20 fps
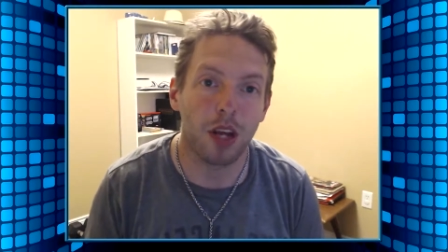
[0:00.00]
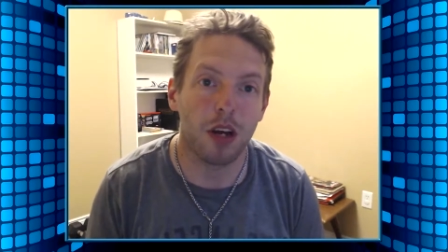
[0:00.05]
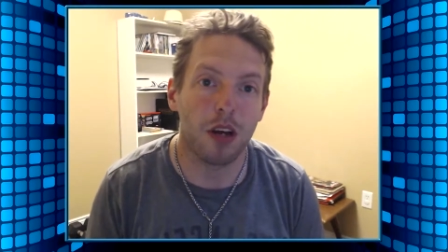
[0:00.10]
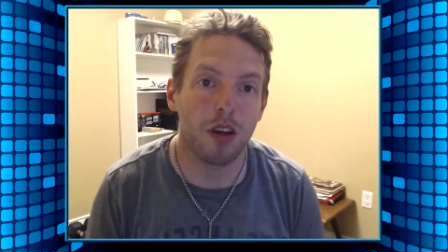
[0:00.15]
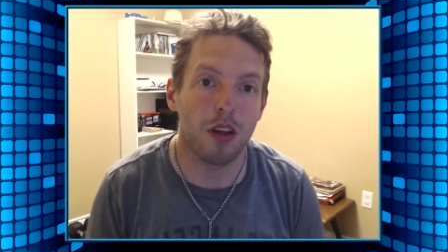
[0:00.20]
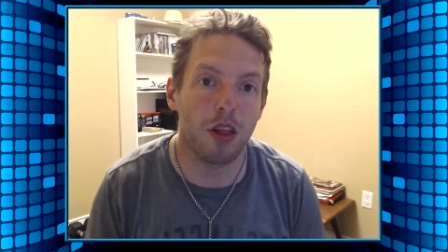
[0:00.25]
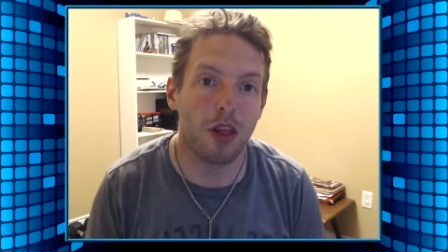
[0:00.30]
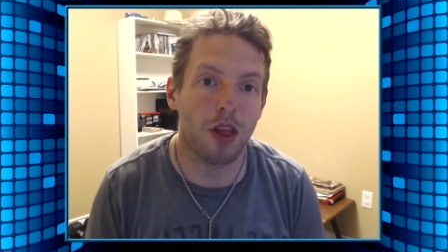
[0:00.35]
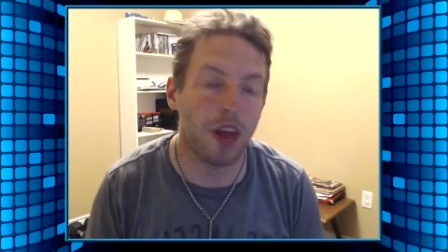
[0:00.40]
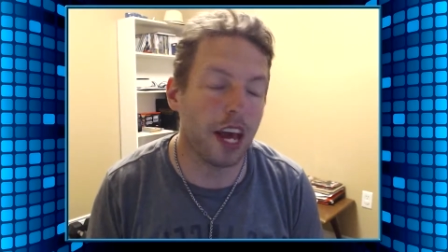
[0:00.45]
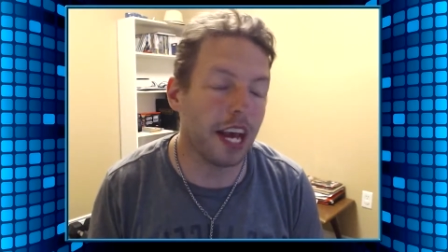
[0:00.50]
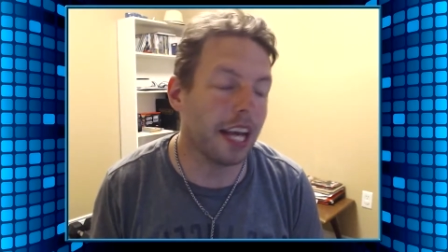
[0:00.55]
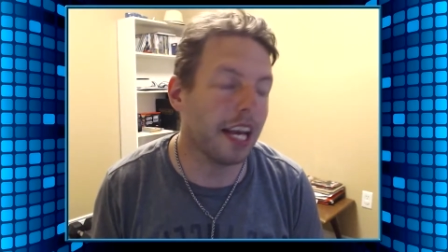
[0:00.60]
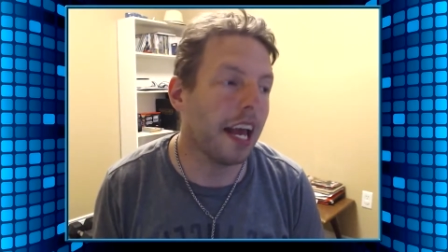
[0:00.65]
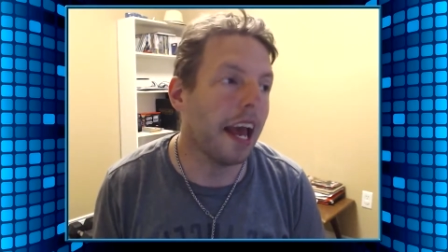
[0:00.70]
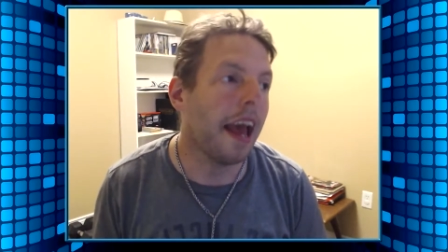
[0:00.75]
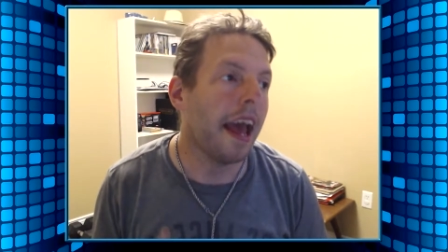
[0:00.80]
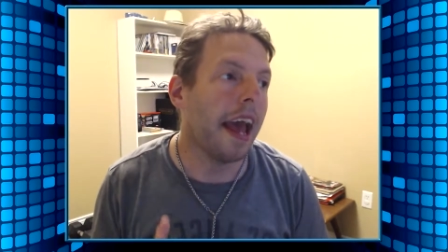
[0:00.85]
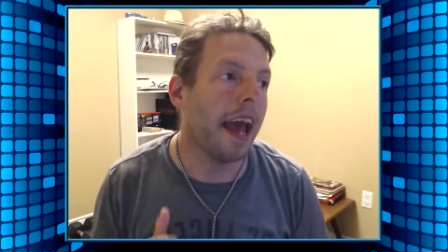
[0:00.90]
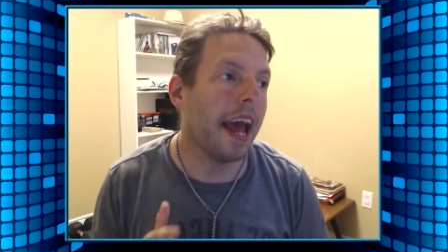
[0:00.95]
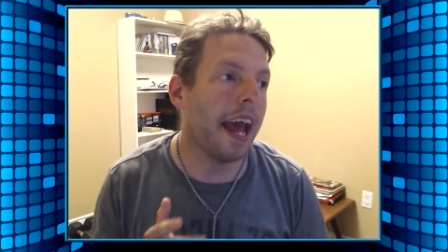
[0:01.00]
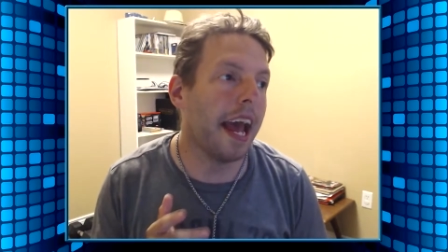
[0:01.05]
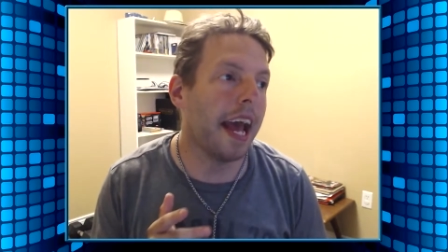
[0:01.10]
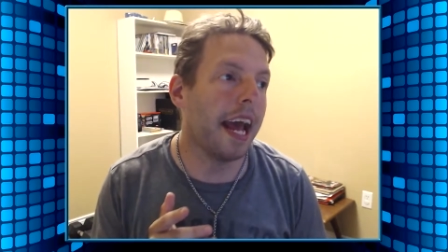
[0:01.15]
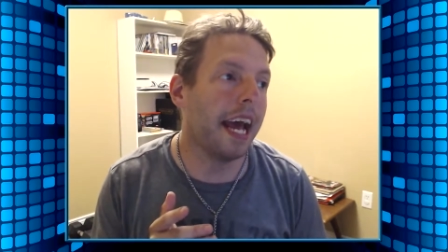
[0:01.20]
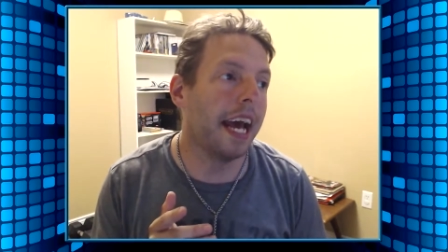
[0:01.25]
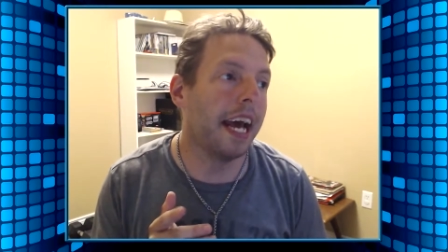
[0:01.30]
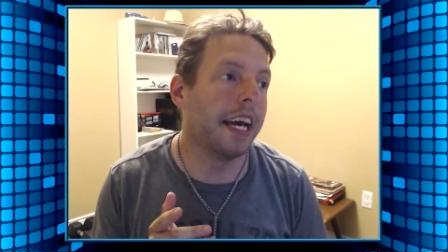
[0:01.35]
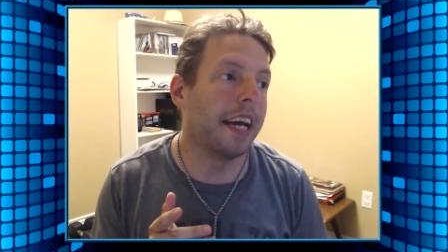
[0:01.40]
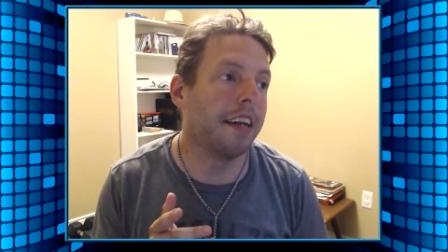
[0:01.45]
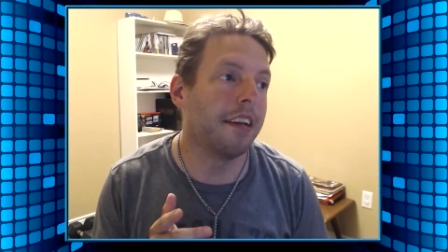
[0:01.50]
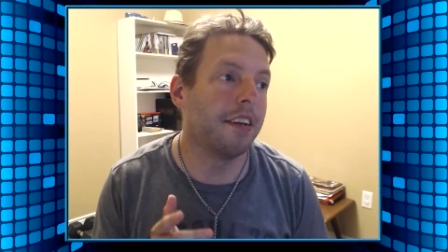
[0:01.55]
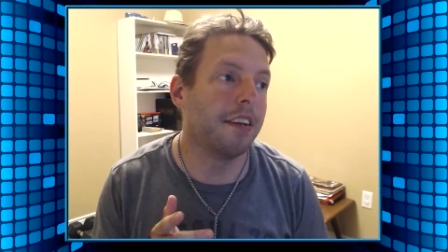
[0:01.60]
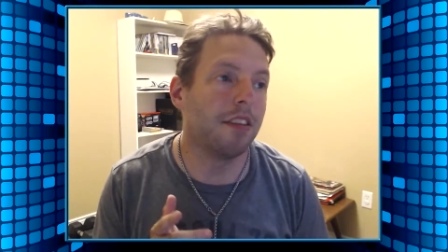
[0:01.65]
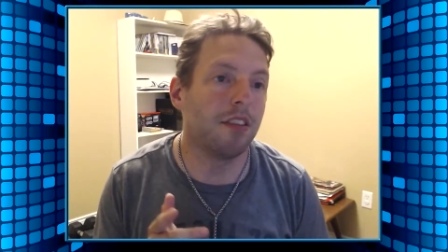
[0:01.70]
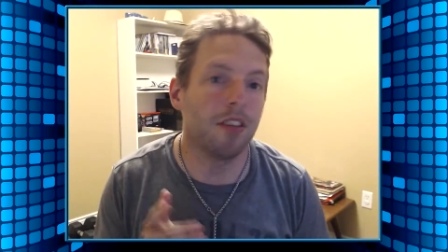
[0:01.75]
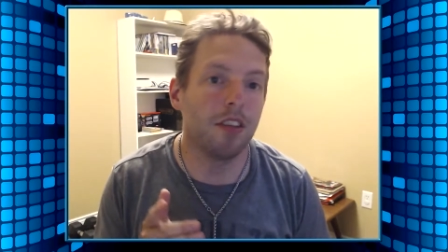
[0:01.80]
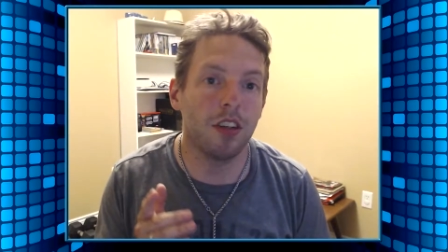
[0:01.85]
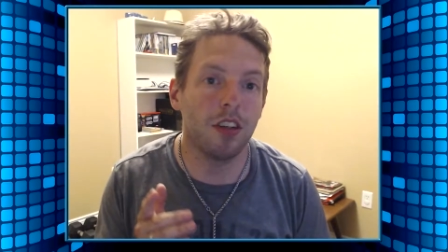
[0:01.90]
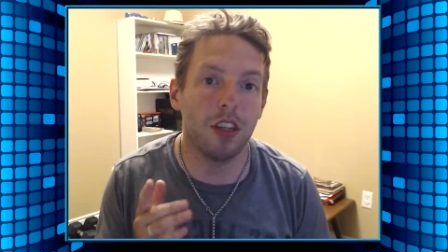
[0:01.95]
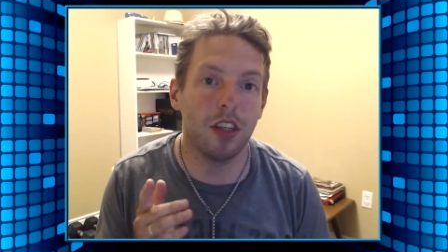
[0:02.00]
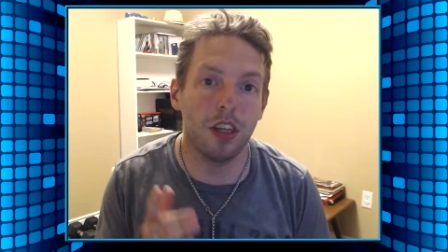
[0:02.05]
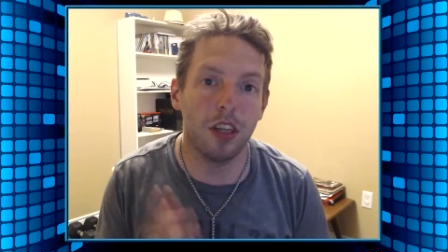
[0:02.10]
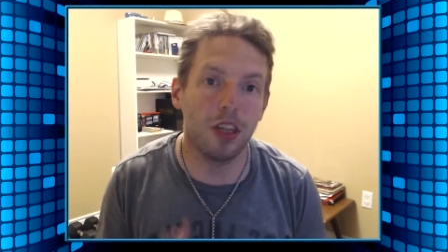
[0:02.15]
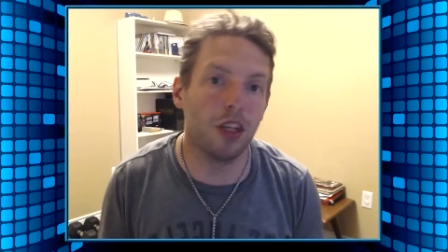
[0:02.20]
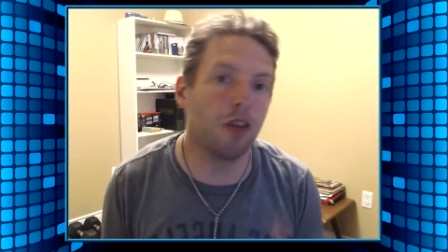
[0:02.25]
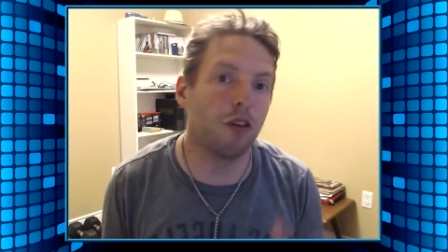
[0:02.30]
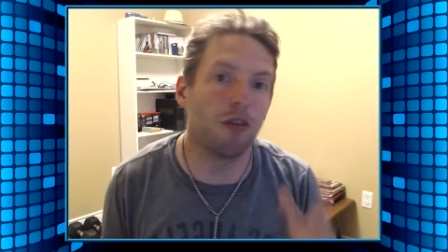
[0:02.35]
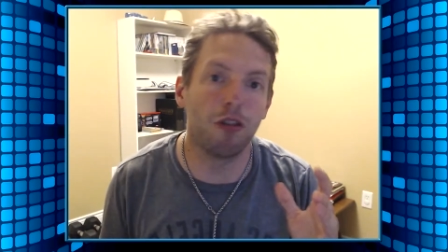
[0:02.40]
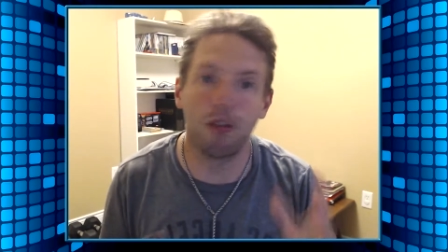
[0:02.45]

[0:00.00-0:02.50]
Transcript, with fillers: thing, and there's